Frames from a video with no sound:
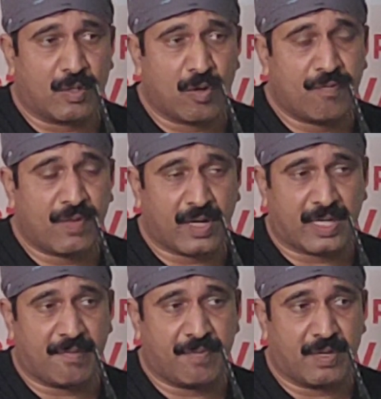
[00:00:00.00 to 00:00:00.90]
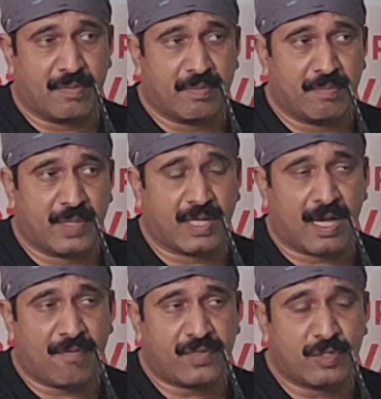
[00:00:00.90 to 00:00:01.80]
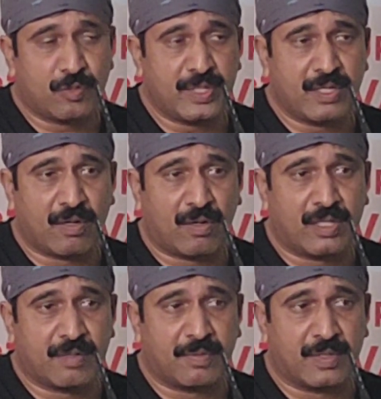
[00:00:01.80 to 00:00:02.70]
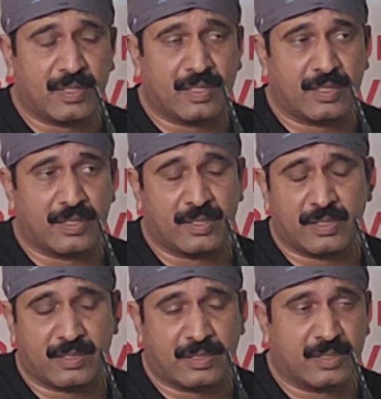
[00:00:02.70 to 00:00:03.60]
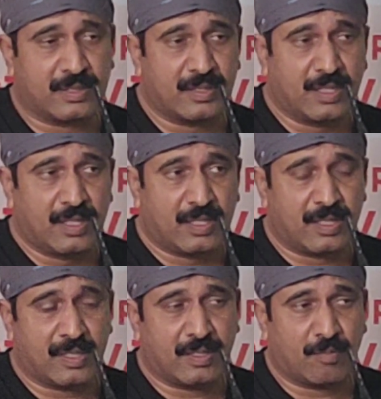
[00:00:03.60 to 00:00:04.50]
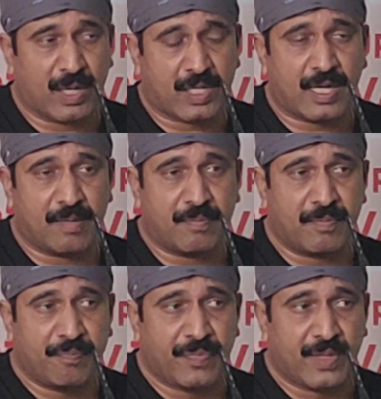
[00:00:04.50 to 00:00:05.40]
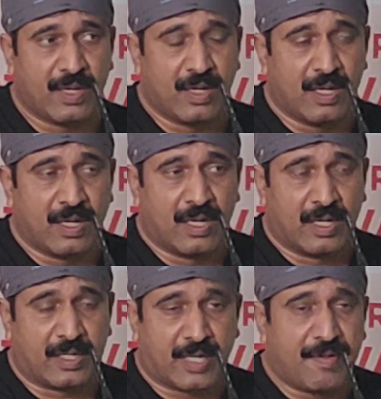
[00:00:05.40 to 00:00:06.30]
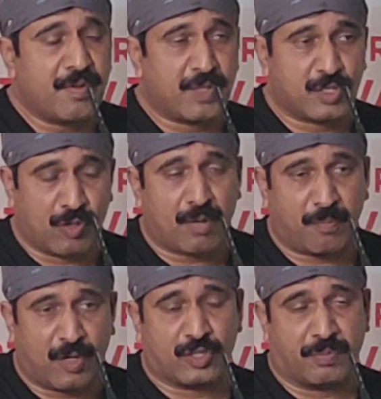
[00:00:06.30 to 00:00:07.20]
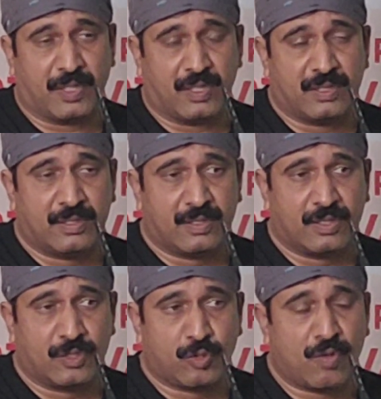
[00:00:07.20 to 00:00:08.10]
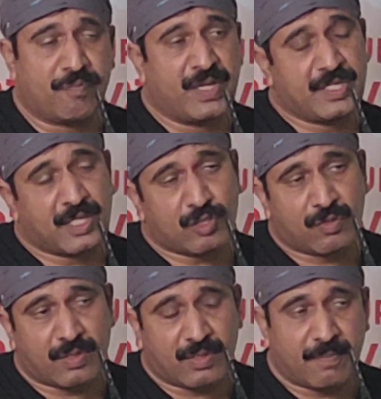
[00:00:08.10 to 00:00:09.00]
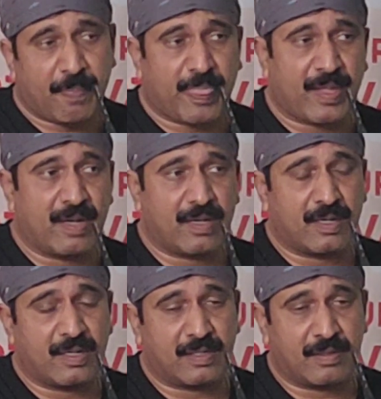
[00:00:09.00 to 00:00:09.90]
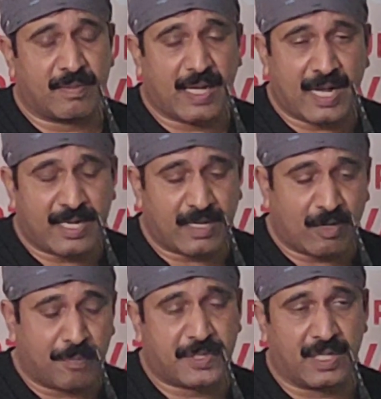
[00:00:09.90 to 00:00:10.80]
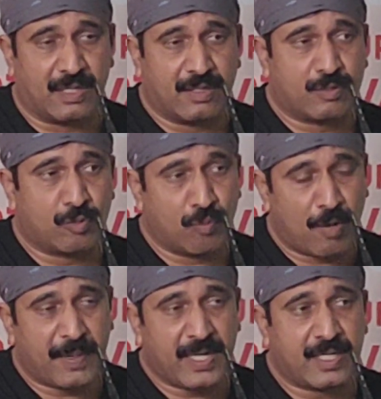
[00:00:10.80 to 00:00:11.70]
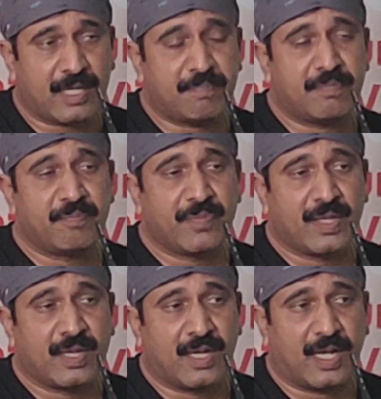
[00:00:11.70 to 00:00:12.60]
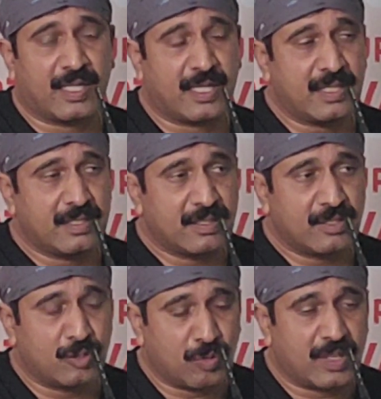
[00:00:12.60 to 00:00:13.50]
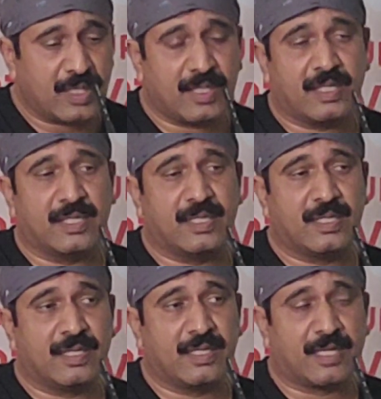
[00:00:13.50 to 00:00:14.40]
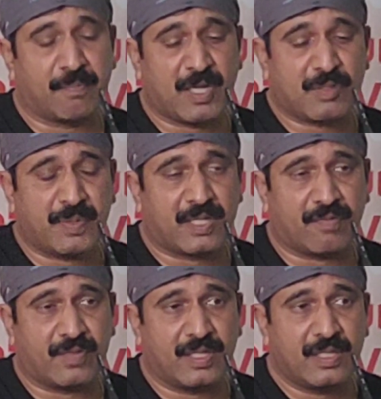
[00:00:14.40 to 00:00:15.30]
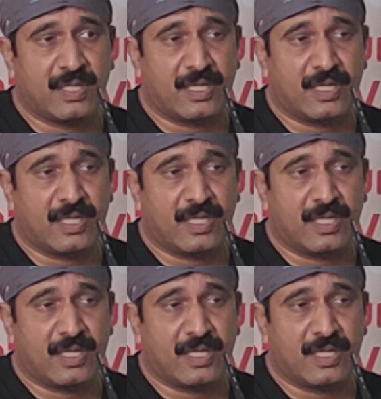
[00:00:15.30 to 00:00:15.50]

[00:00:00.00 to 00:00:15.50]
go for a TAVI. But after doing all the workup, TAVI was not possible. So we just add an option to open it up and then do the replacement of the